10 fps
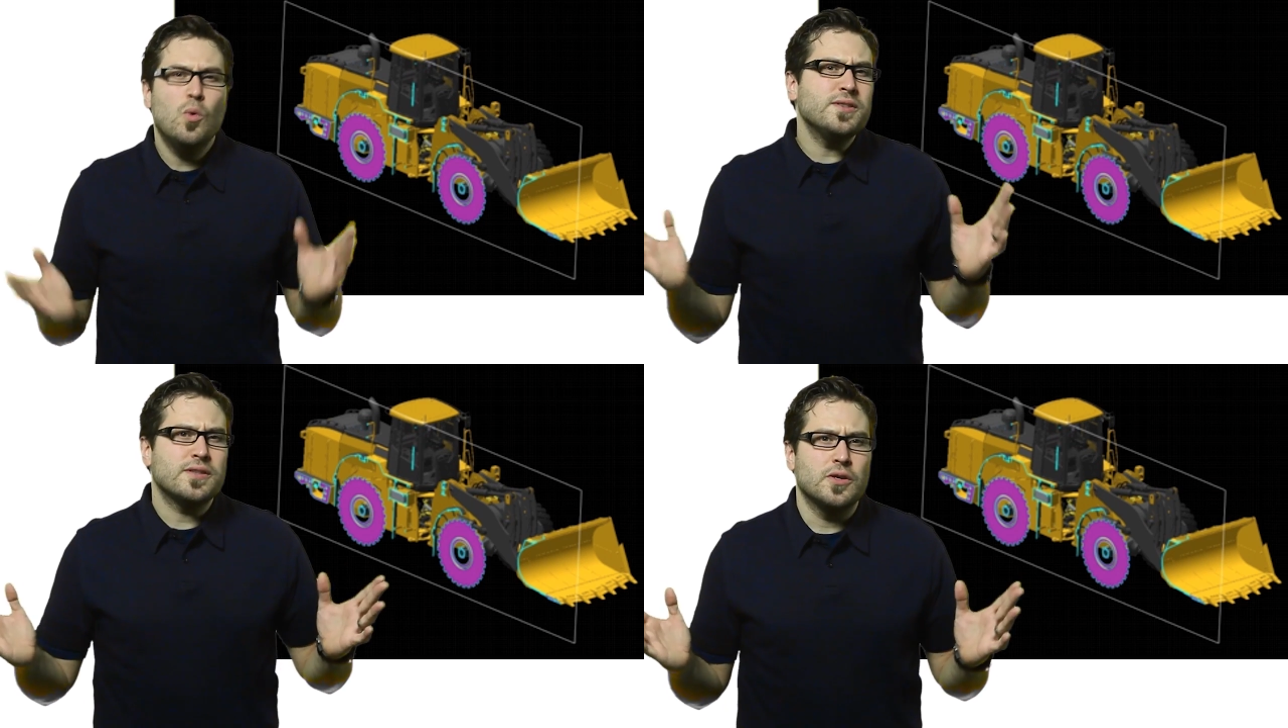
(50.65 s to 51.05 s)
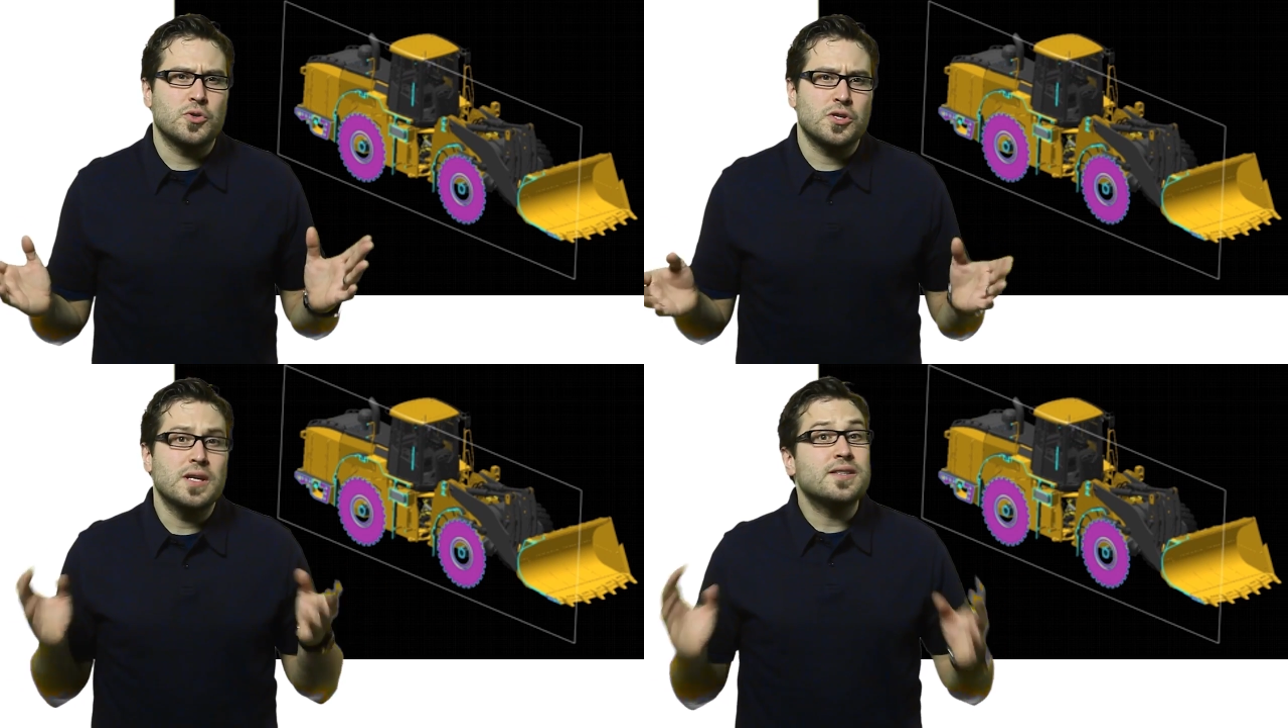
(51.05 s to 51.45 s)
One
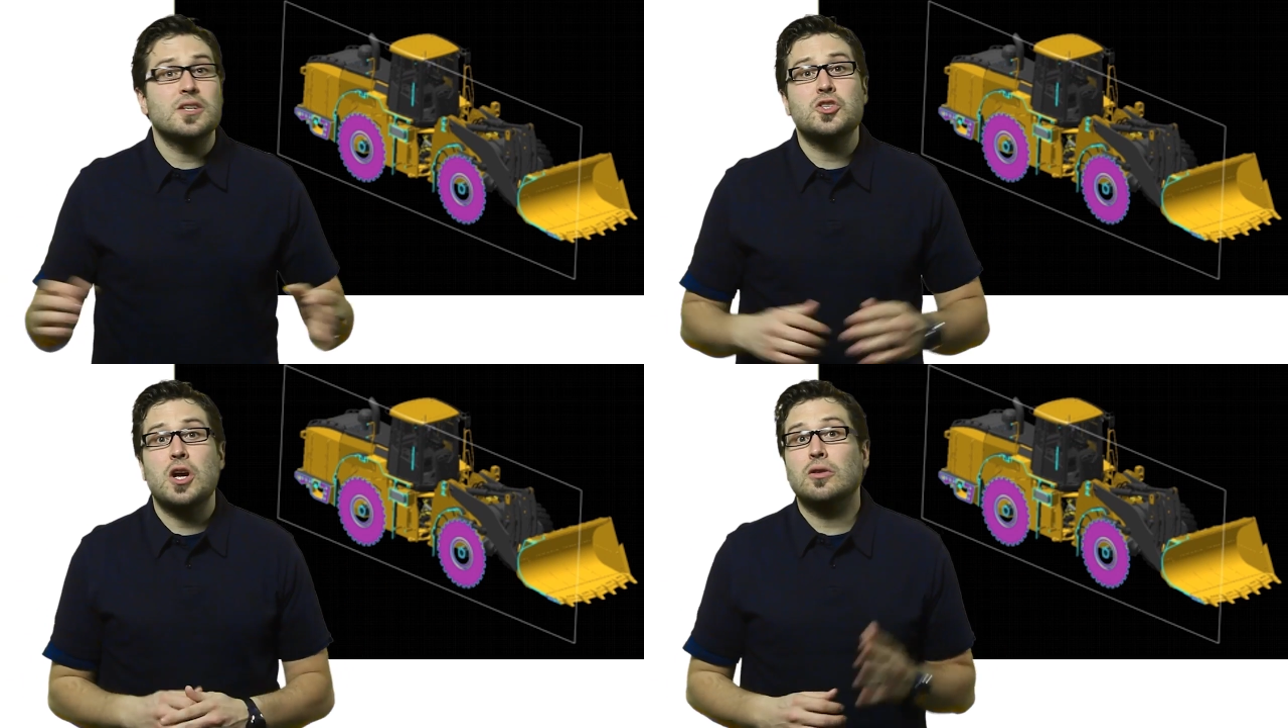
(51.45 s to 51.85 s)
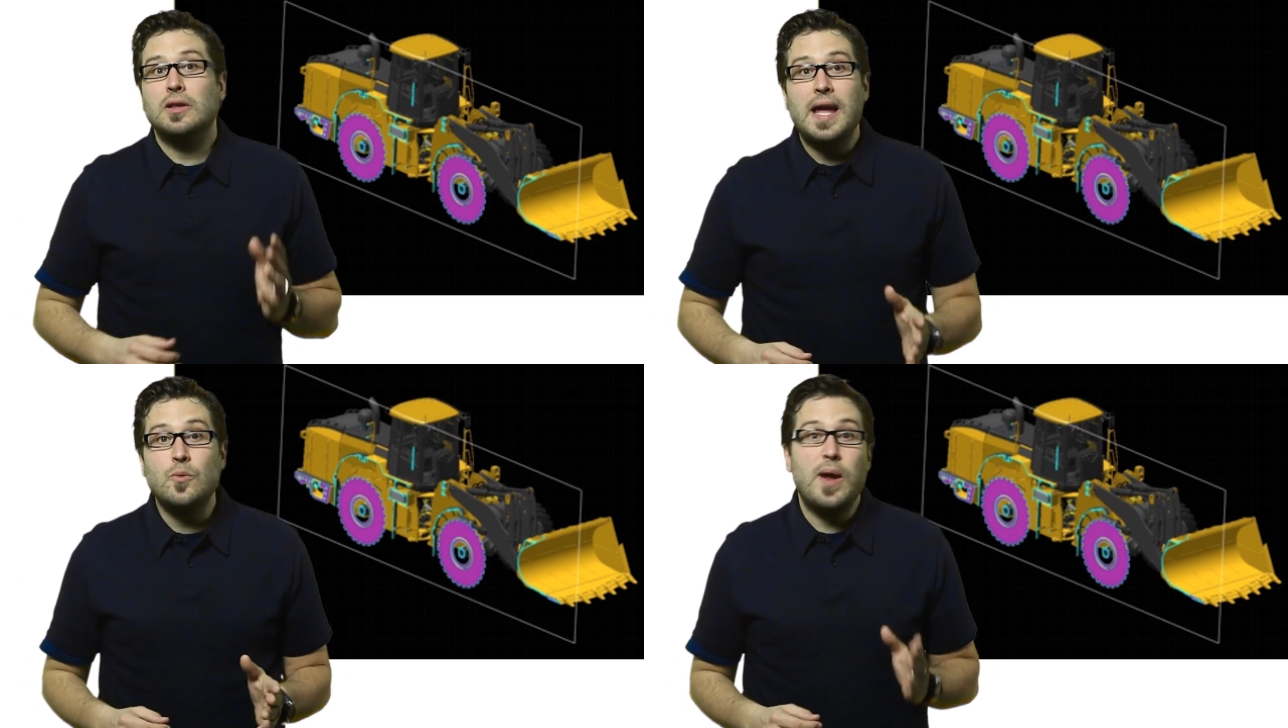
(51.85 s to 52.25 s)
solution is to share
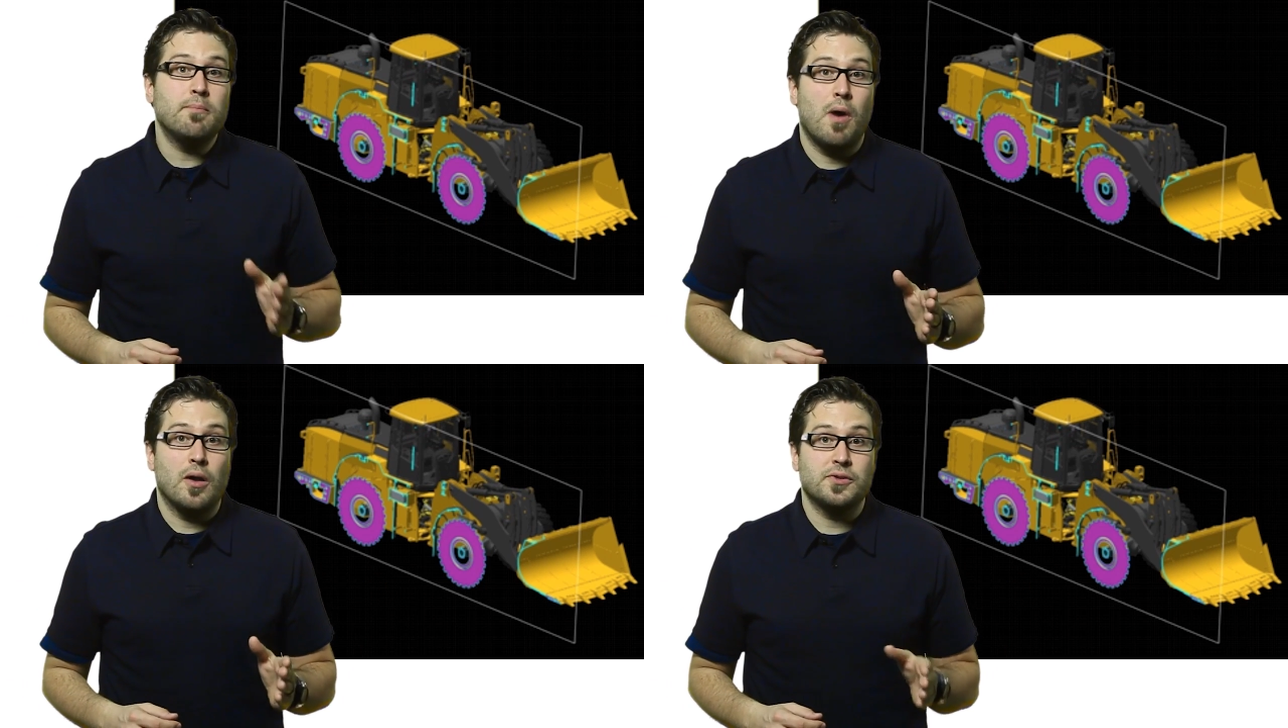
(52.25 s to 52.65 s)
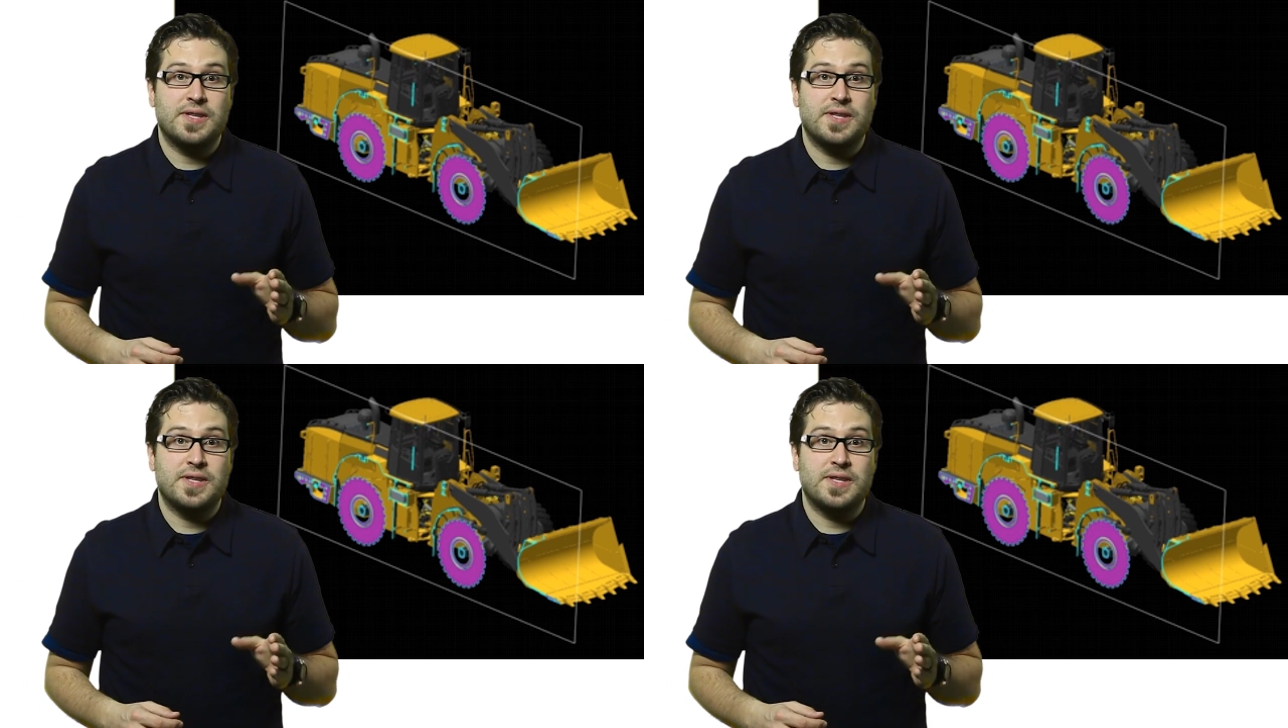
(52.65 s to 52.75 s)
lightweight models